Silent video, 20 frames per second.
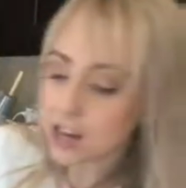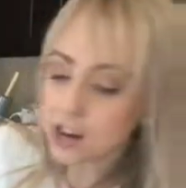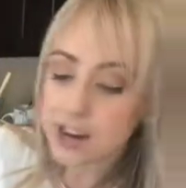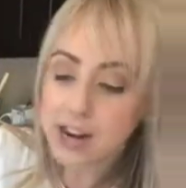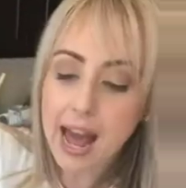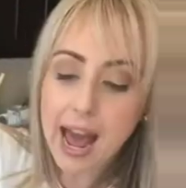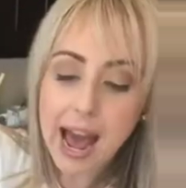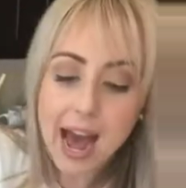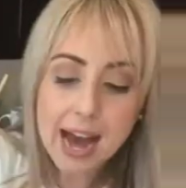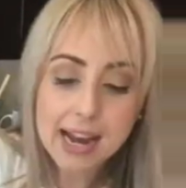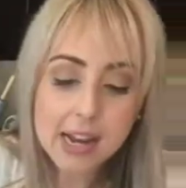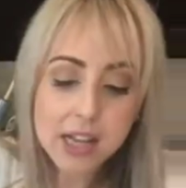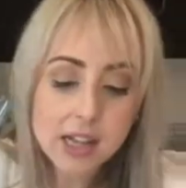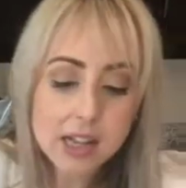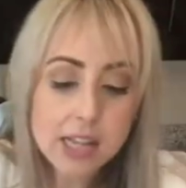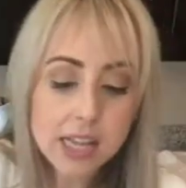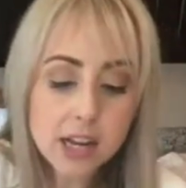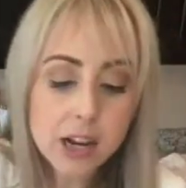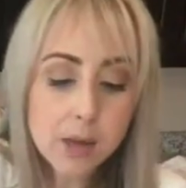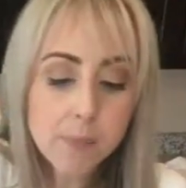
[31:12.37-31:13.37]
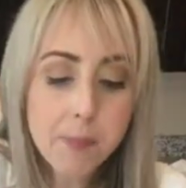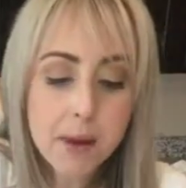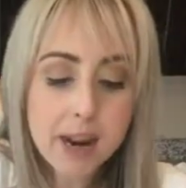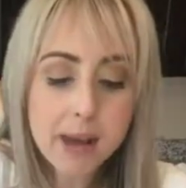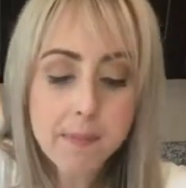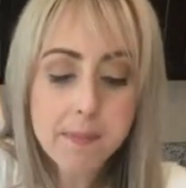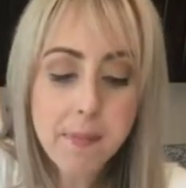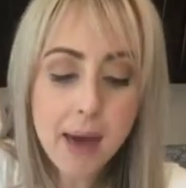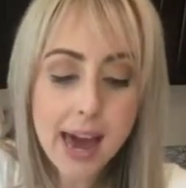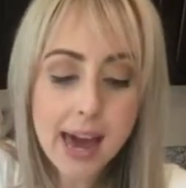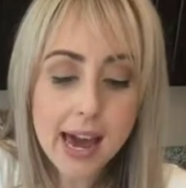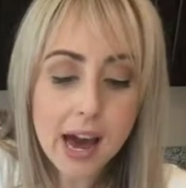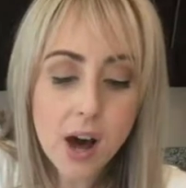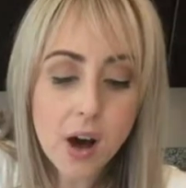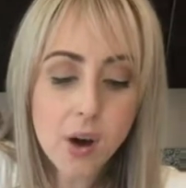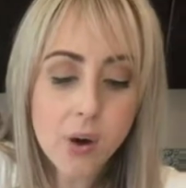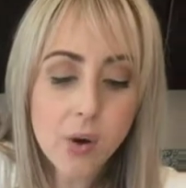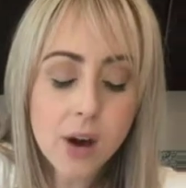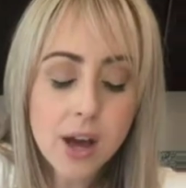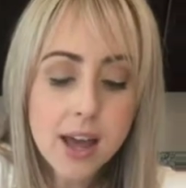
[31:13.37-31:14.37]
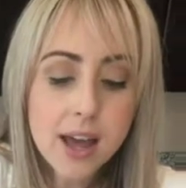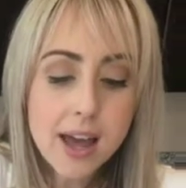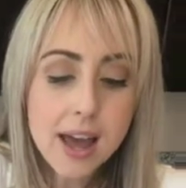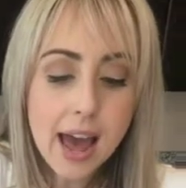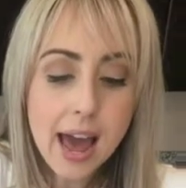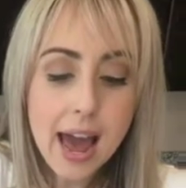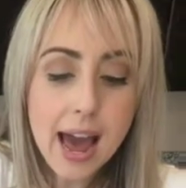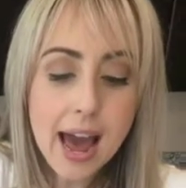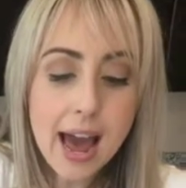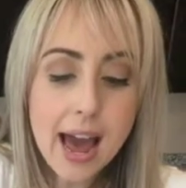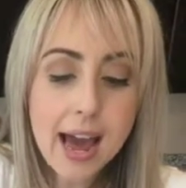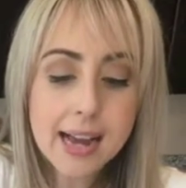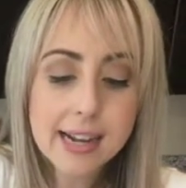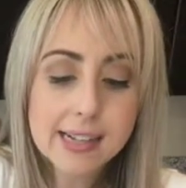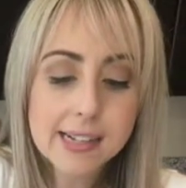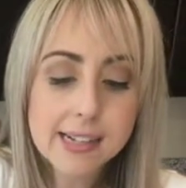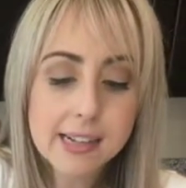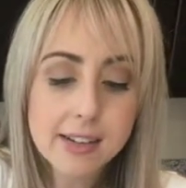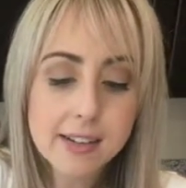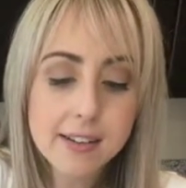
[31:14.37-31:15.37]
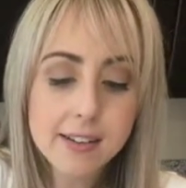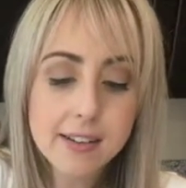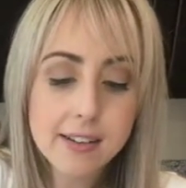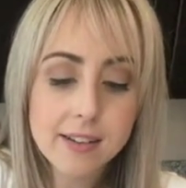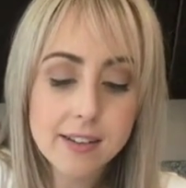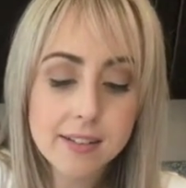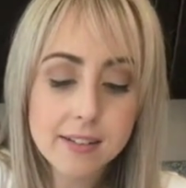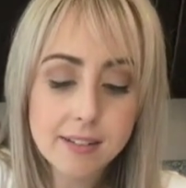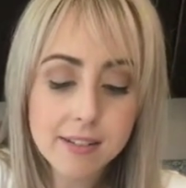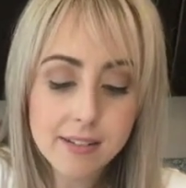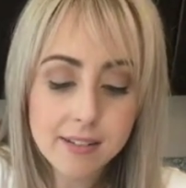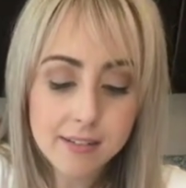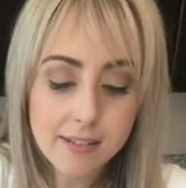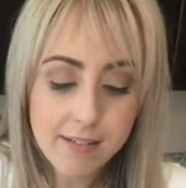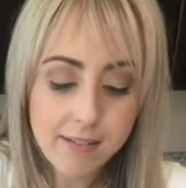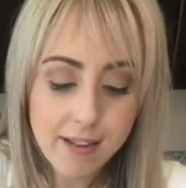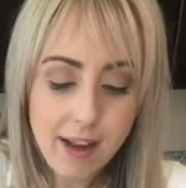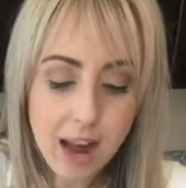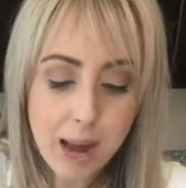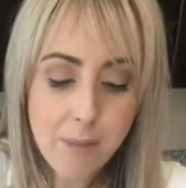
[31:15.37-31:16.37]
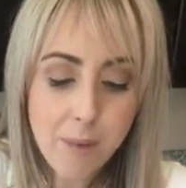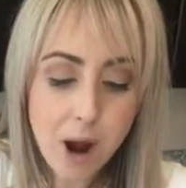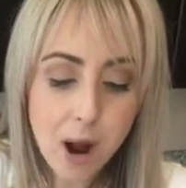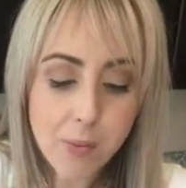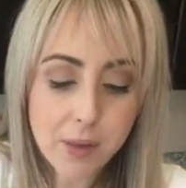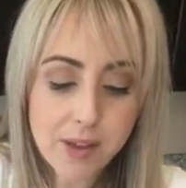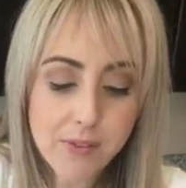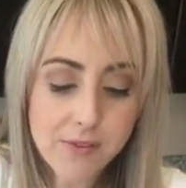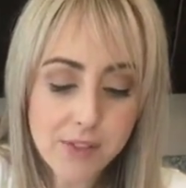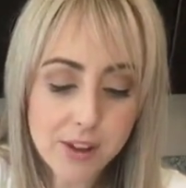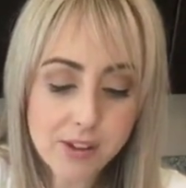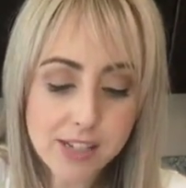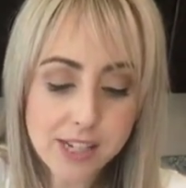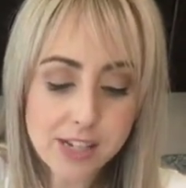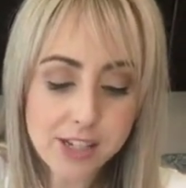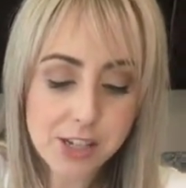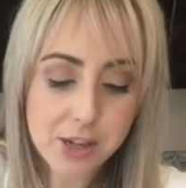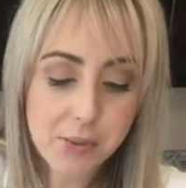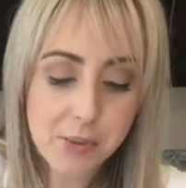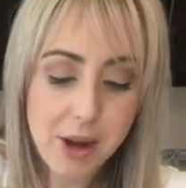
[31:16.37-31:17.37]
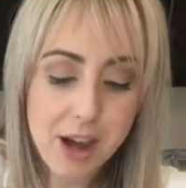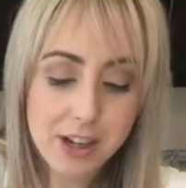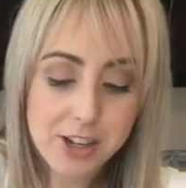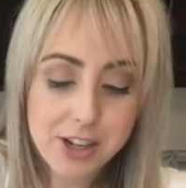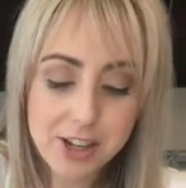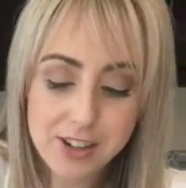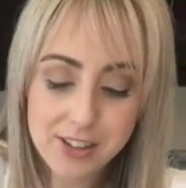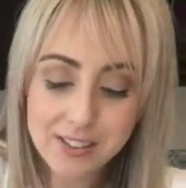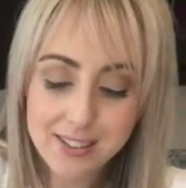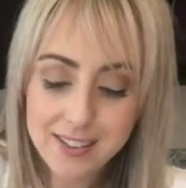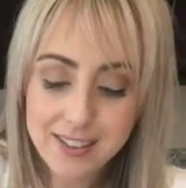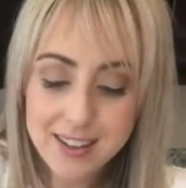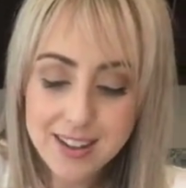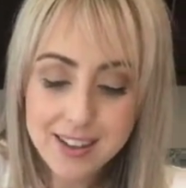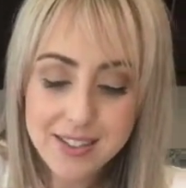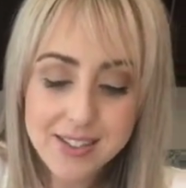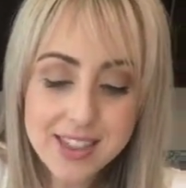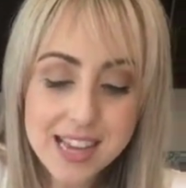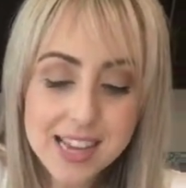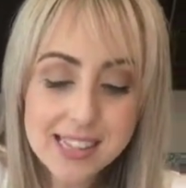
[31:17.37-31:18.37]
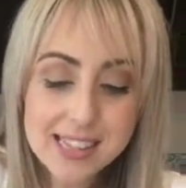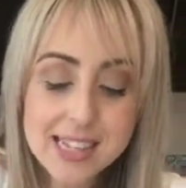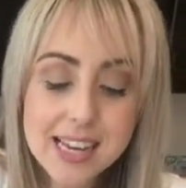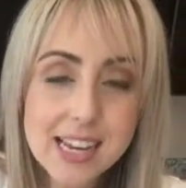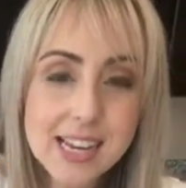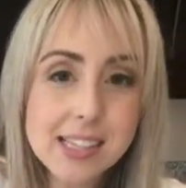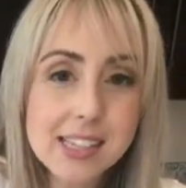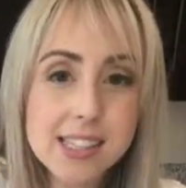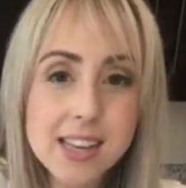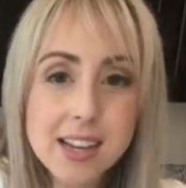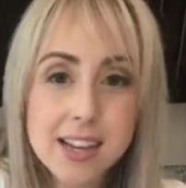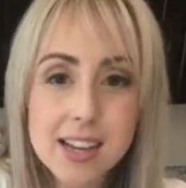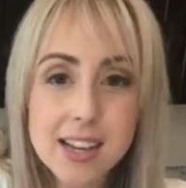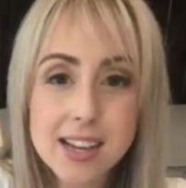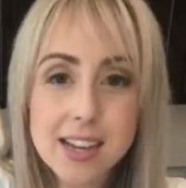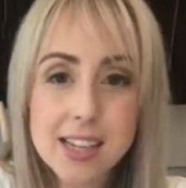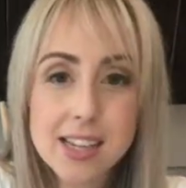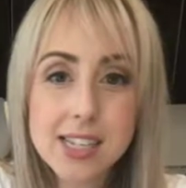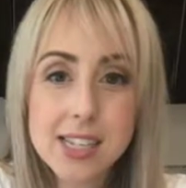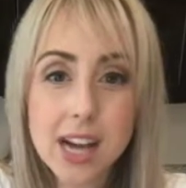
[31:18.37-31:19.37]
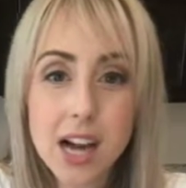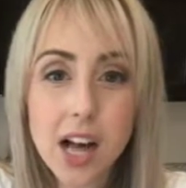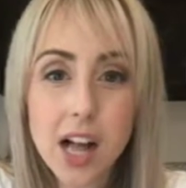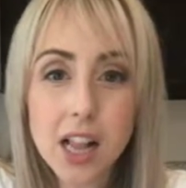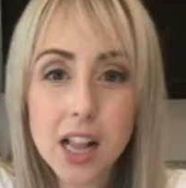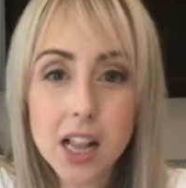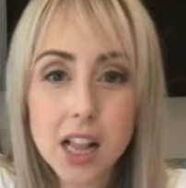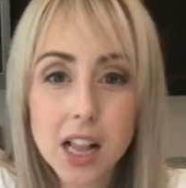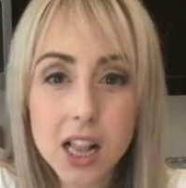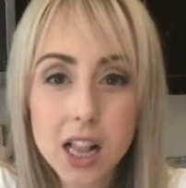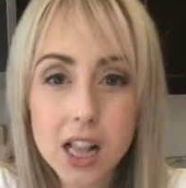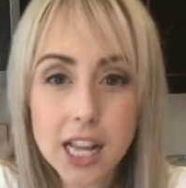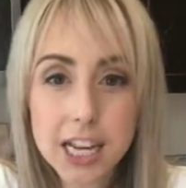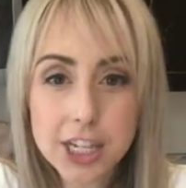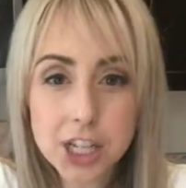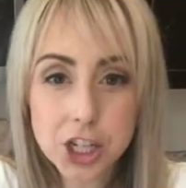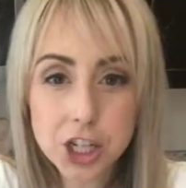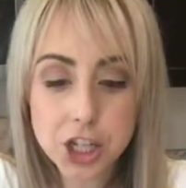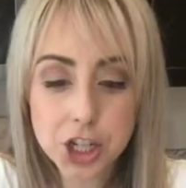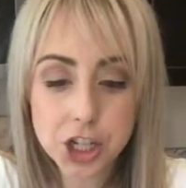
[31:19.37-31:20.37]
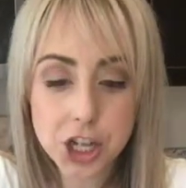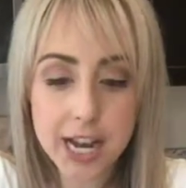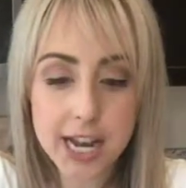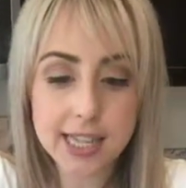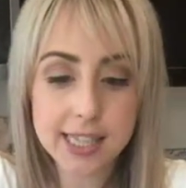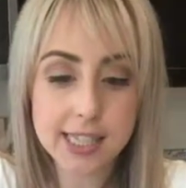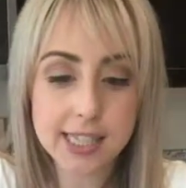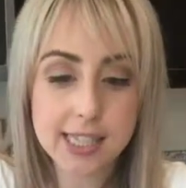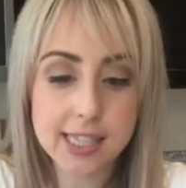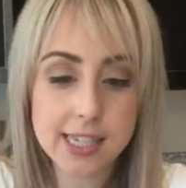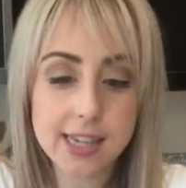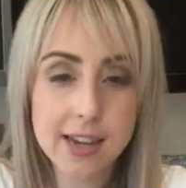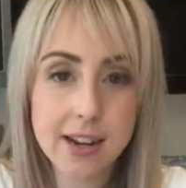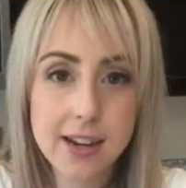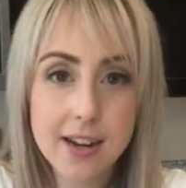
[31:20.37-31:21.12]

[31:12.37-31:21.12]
could add a little bit of mayo, and I probably filled it too much. This is delicious.